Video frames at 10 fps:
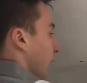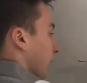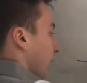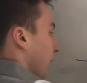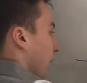
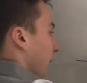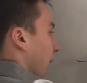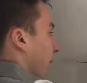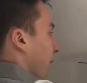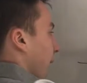equals 0,
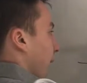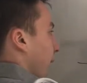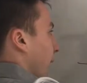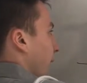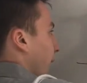
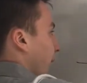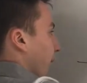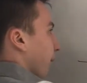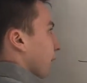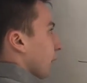
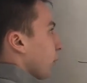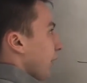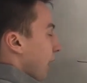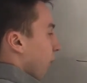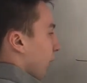we
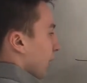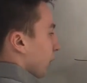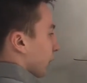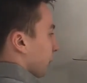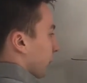have y
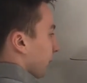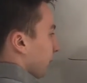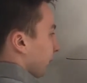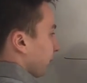equals 1,